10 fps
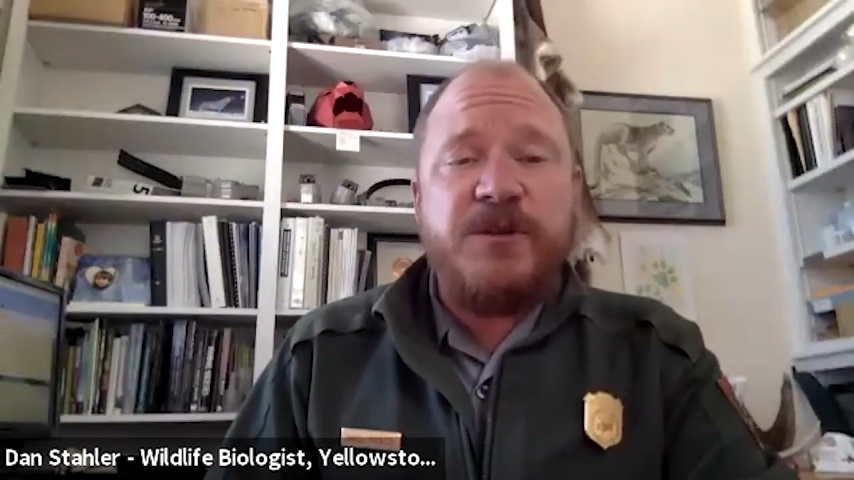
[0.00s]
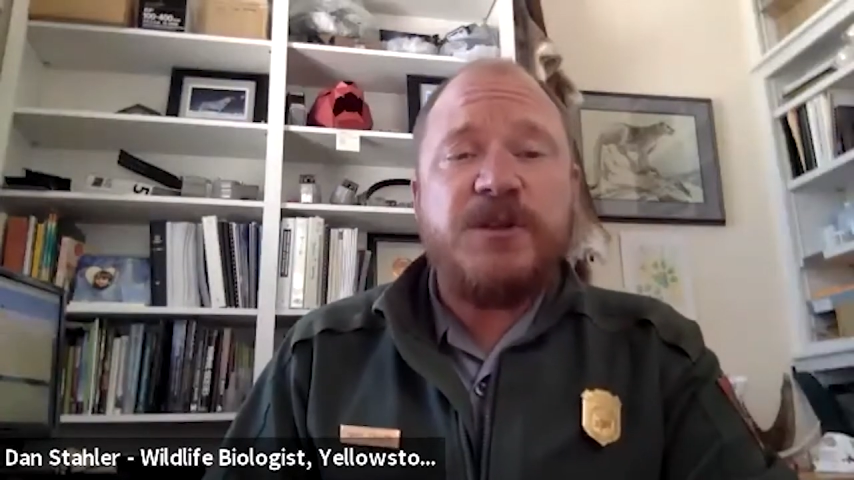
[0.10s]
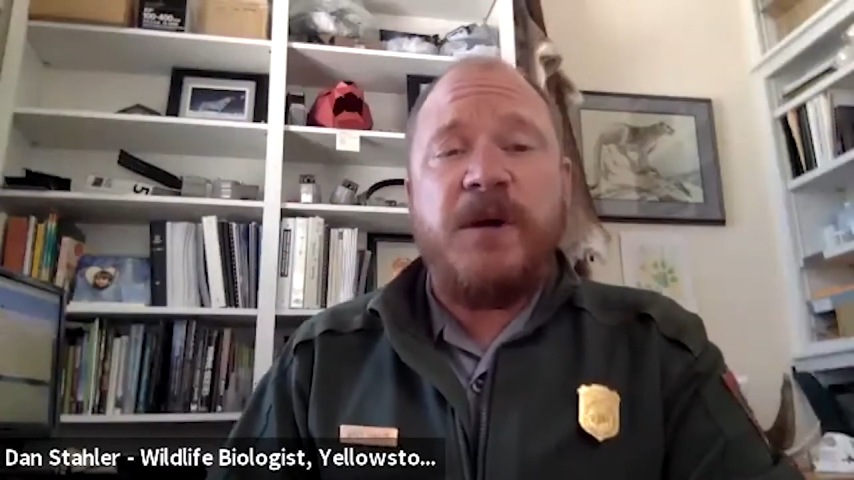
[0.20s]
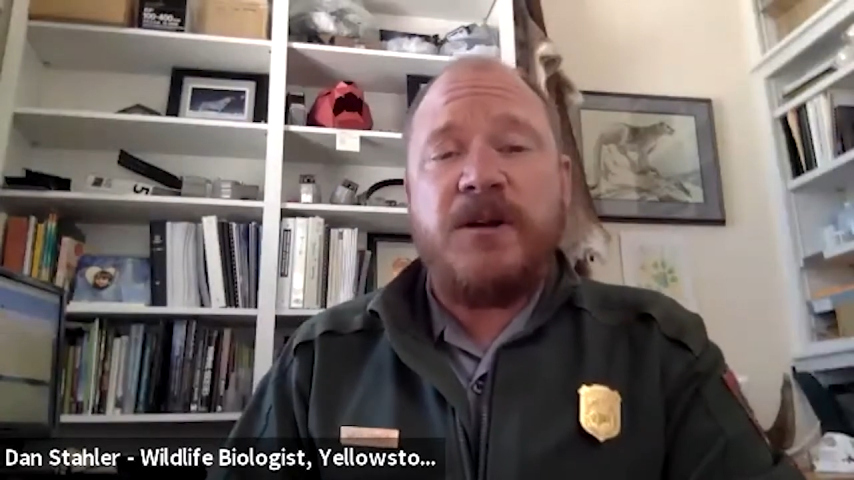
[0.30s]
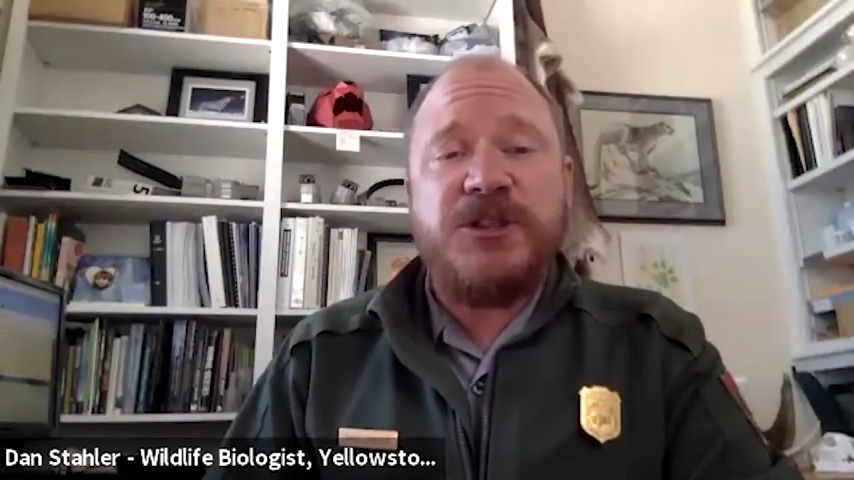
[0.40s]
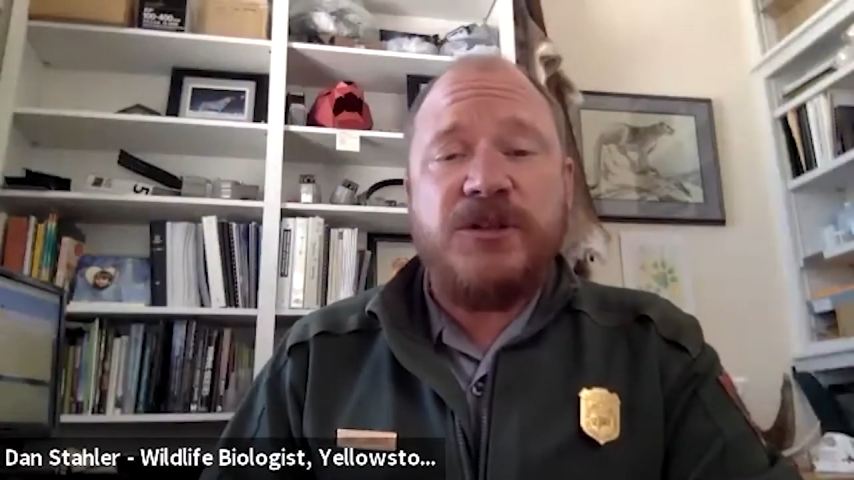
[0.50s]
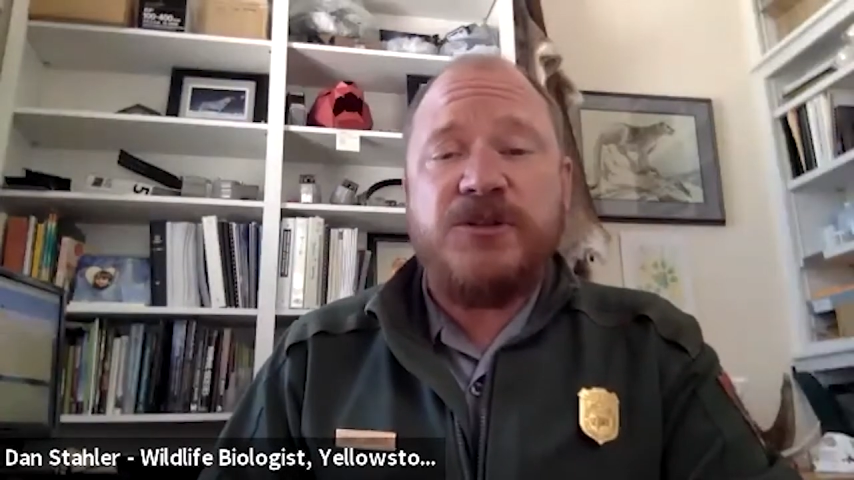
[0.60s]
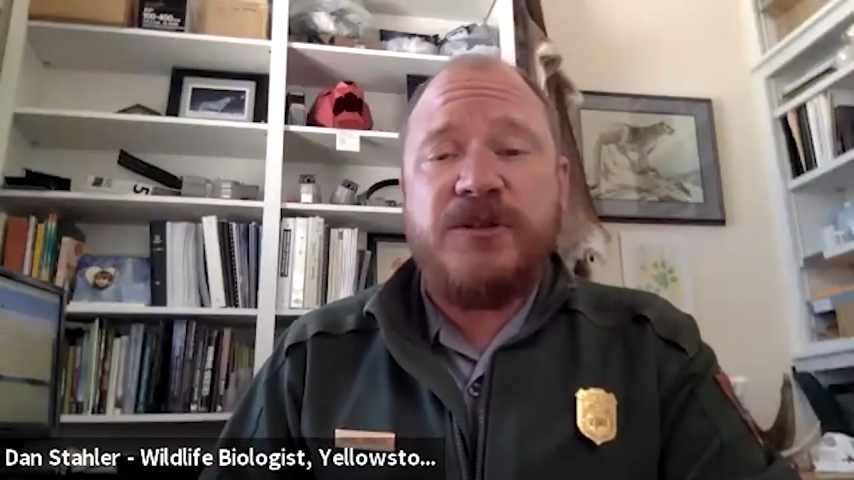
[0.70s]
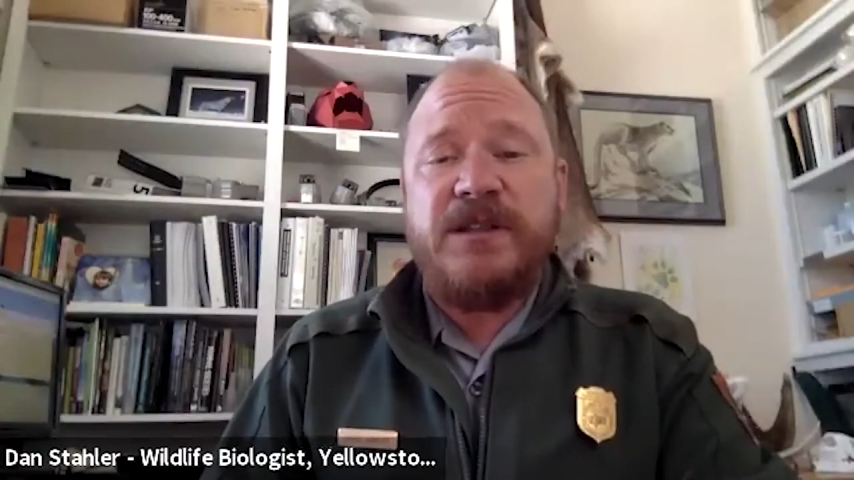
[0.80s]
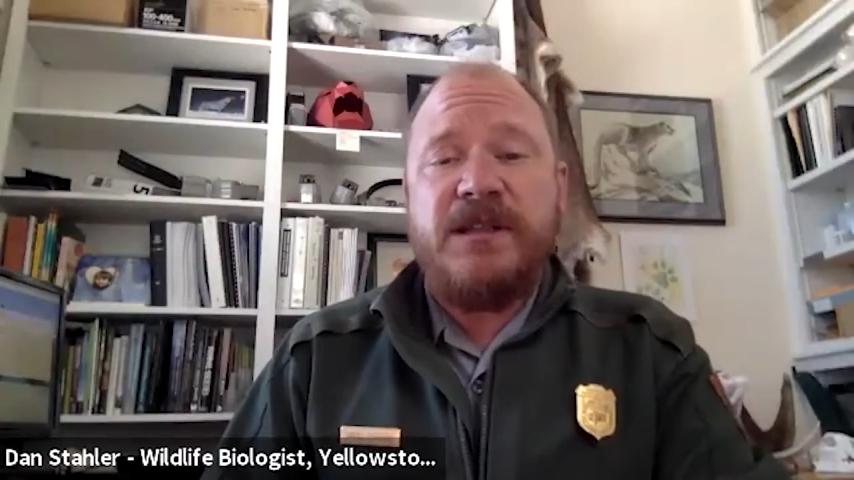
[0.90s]
small
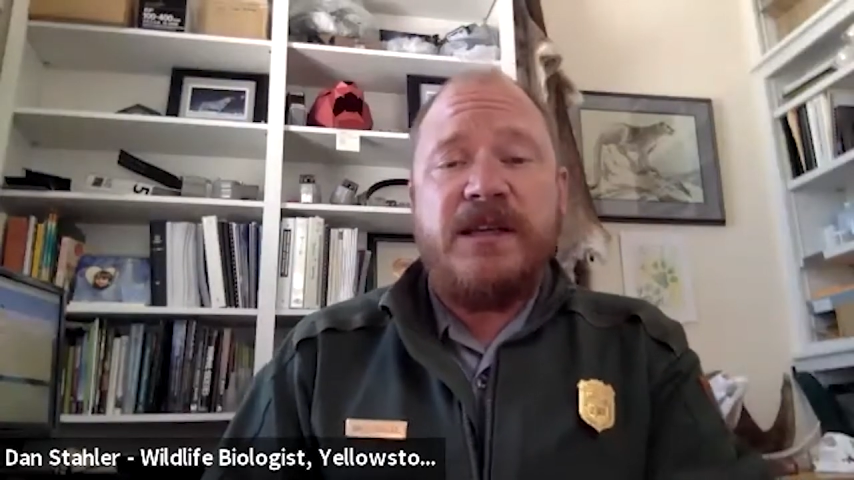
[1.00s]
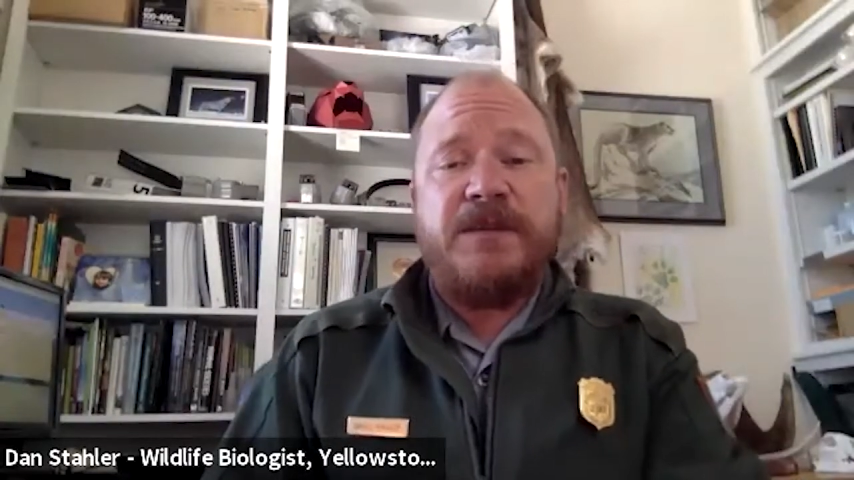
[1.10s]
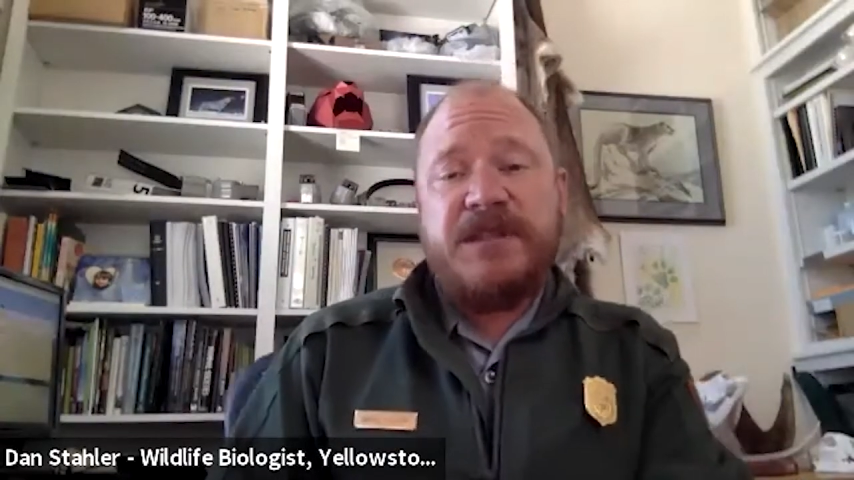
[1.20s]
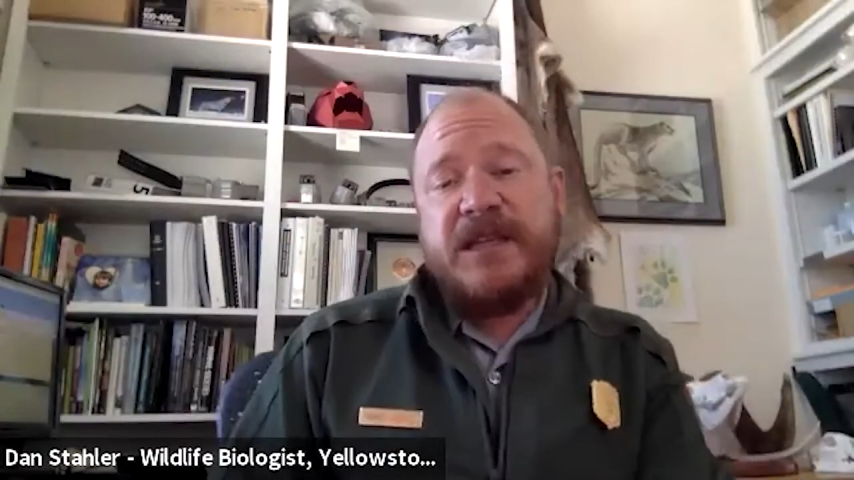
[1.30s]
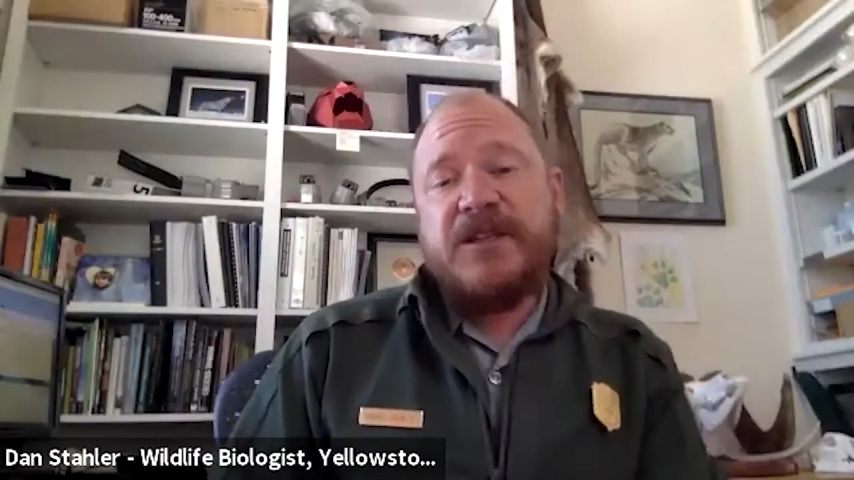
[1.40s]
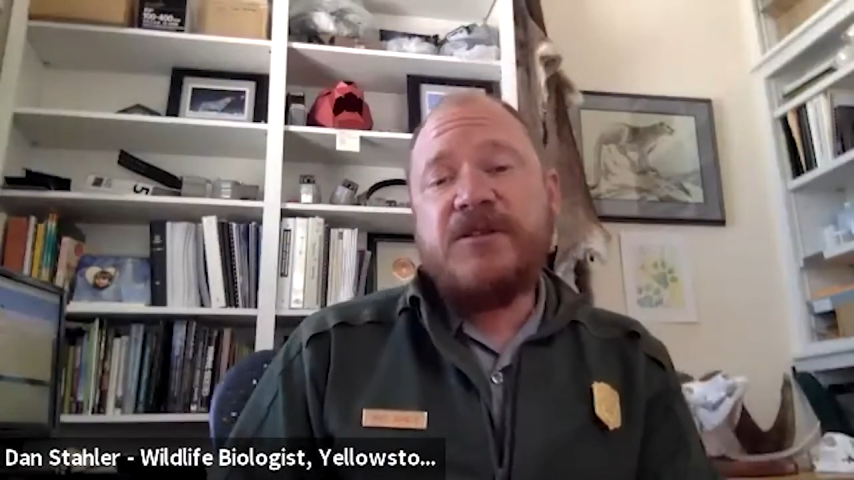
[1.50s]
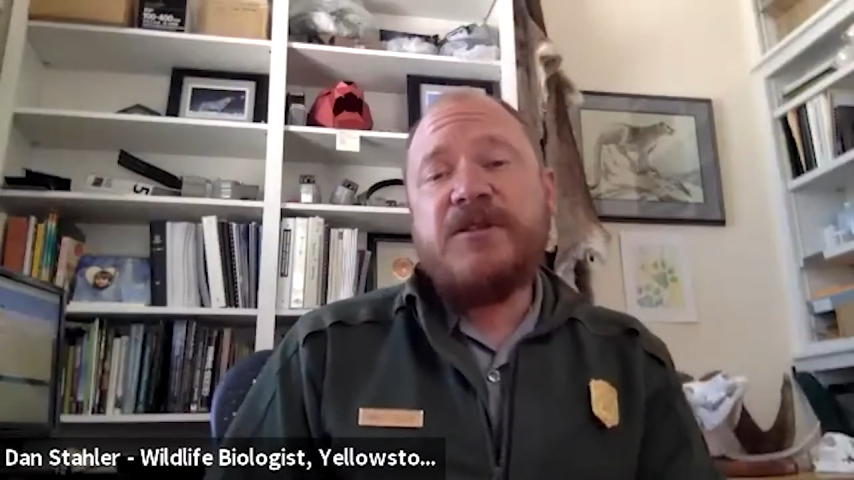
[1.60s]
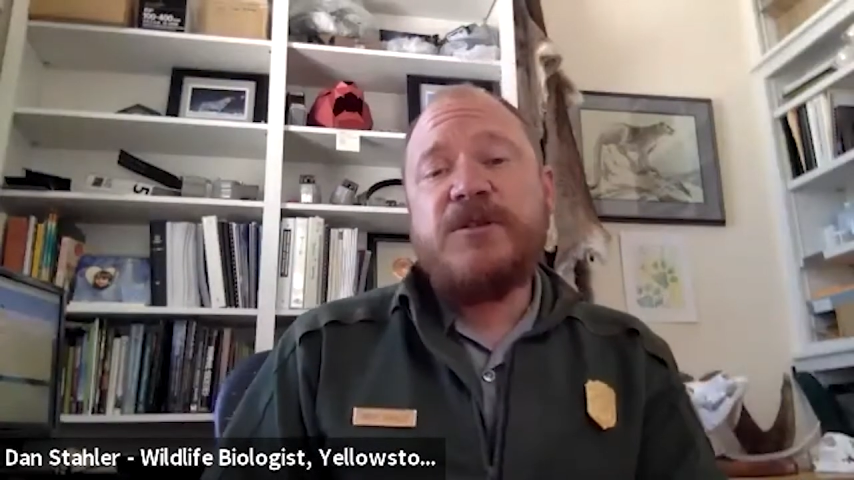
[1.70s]
children in particular,